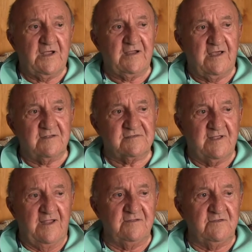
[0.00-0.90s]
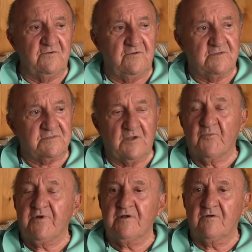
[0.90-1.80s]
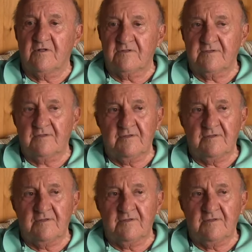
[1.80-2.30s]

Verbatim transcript: I got assigned to a submarine called the